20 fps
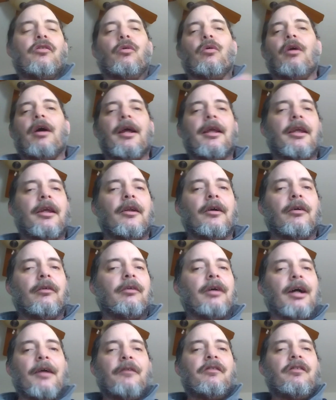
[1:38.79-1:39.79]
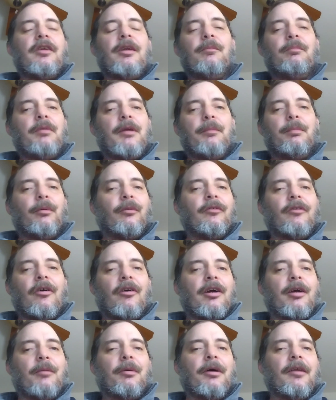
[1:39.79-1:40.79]
or I've seen people
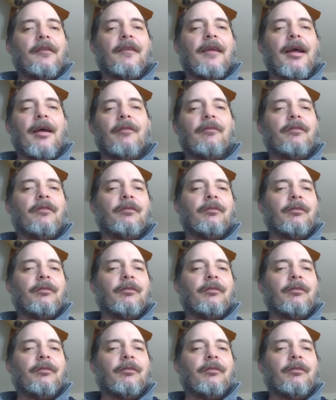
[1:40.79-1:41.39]
talk about that